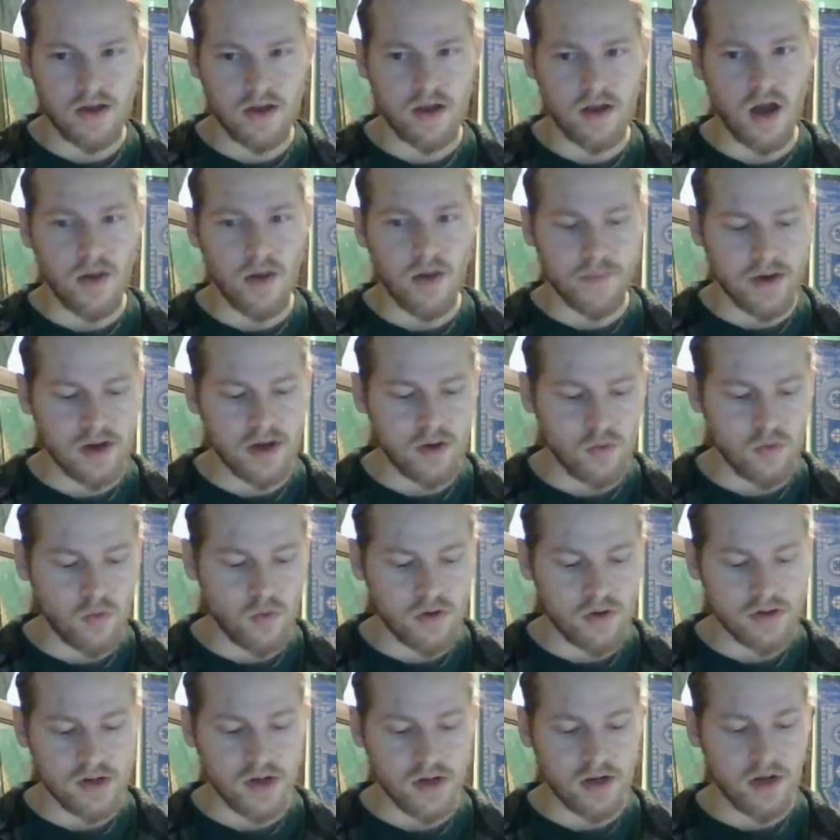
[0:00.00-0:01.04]
combat and
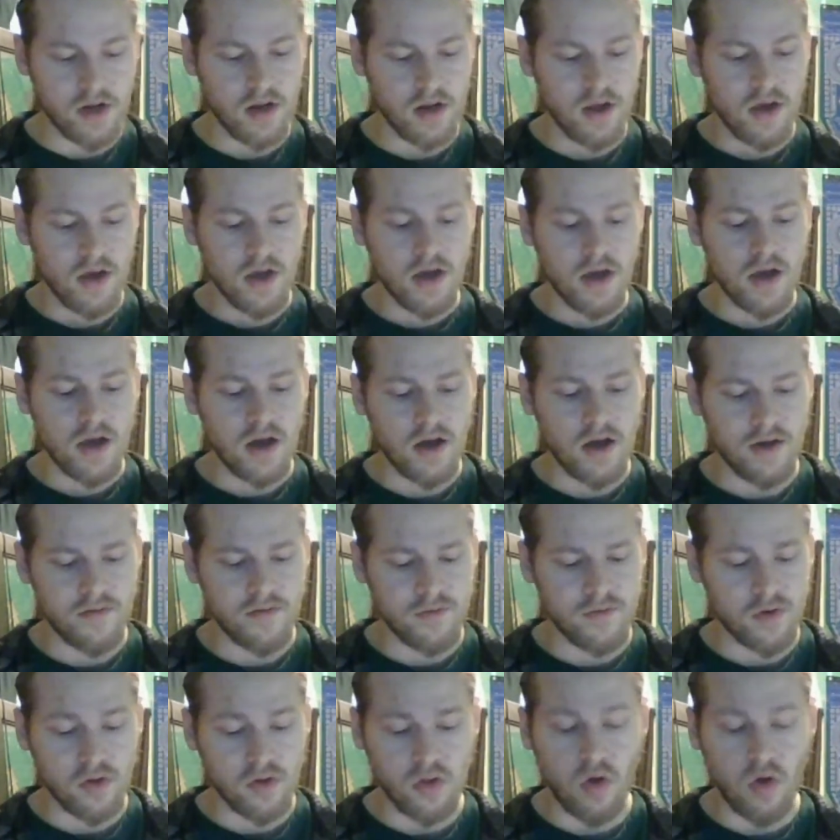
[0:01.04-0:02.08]
whatnot
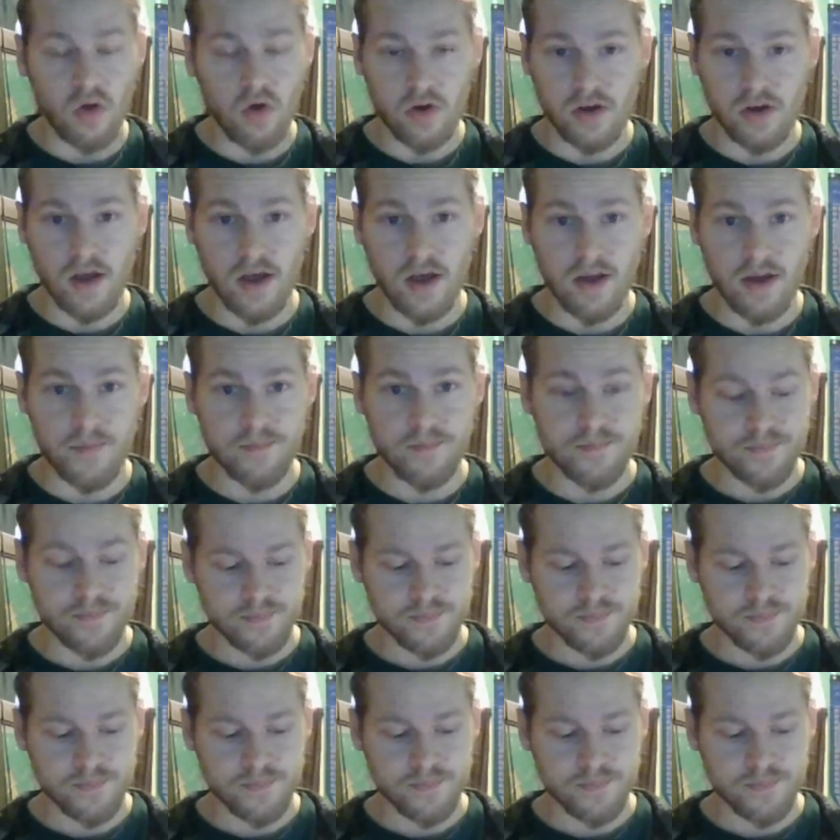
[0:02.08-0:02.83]
for a long time.